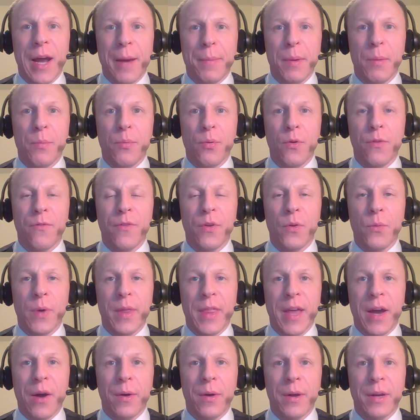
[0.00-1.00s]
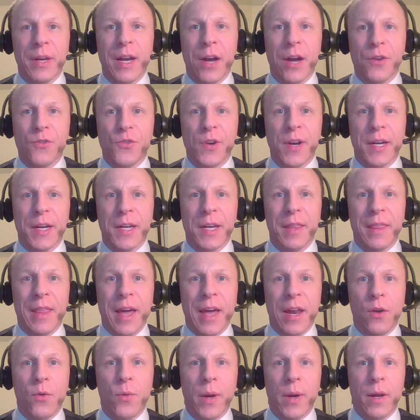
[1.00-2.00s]
be proven without contradicting
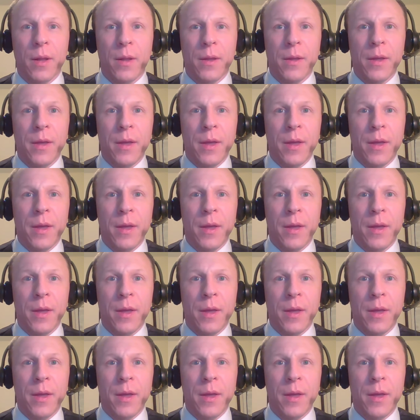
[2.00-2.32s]
that acquittal.